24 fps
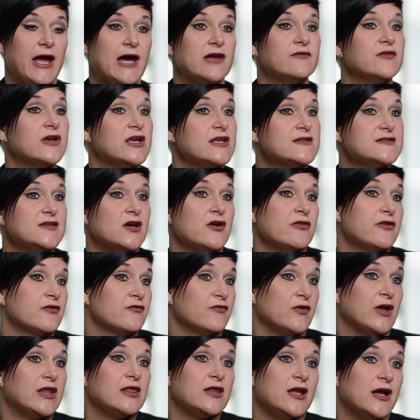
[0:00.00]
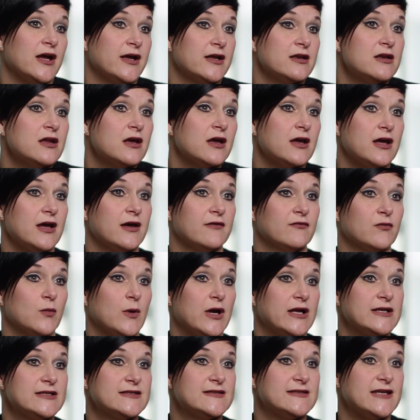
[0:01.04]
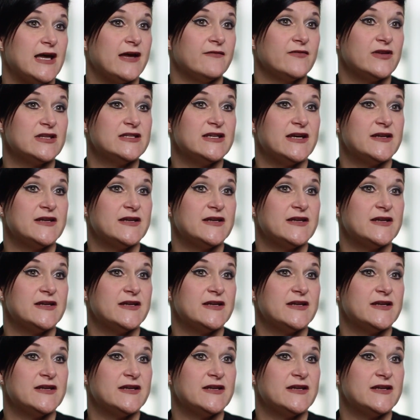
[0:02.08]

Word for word: Advocates are the front line of what SAVI